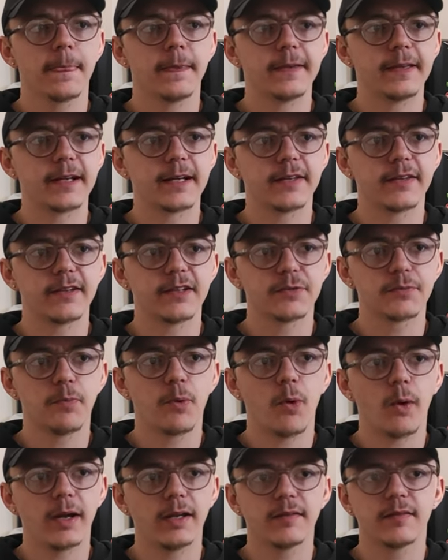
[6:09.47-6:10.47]
that at this
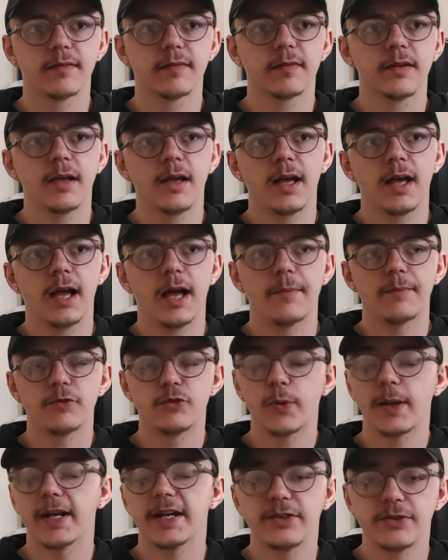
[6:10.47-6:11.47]
point I'm
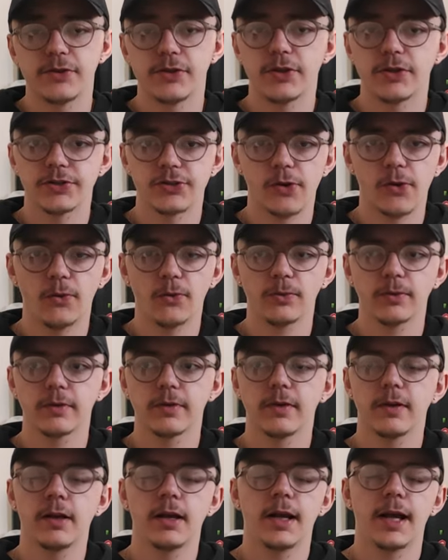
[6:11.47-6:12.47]
twenty-two years old,